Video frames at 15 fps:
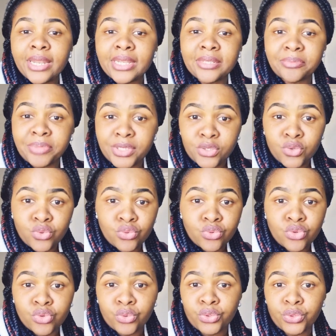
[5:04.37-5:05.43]
and P2,
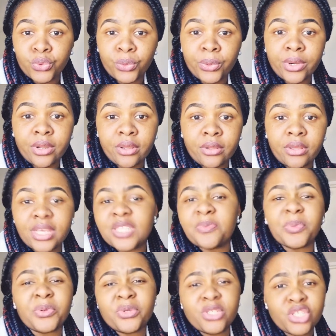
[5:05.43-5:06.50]
so your
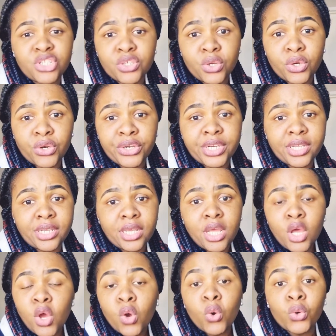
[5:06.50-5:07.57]
experiential learning
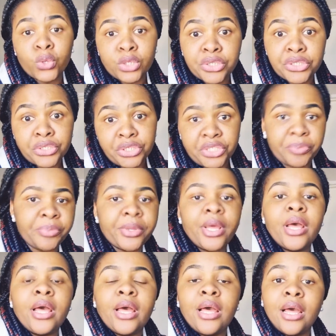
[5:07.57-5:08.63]
or your internship.
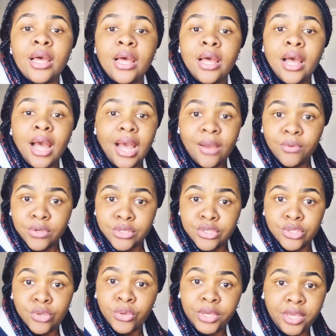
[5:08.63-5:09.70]
I was
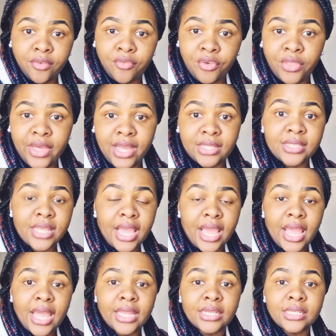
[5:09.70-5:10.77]
looking for that,
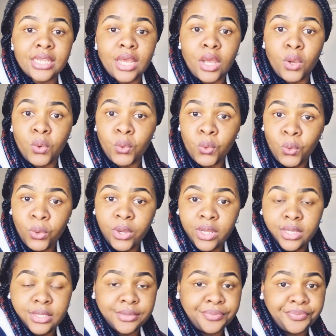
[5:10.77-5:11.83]
and
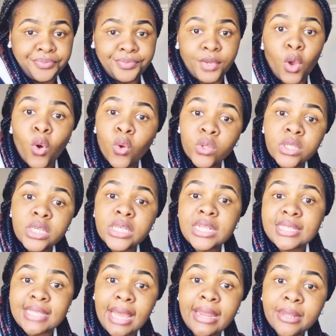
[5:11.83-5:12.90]
holding an
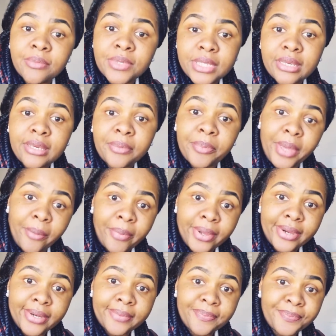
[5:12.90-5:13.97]
asylum seeking
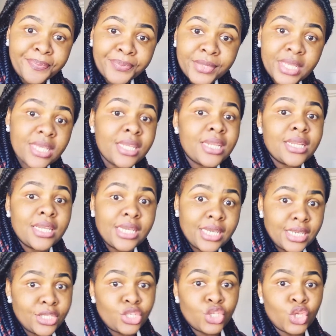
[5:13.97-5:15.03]
paper, it
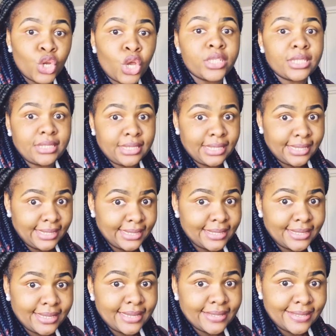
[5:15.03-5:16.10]
is not the
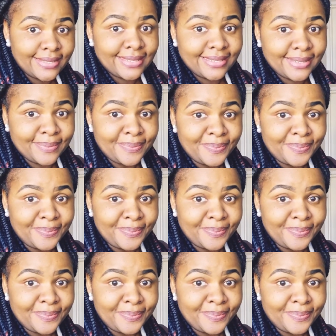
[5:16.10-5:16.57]
easiest.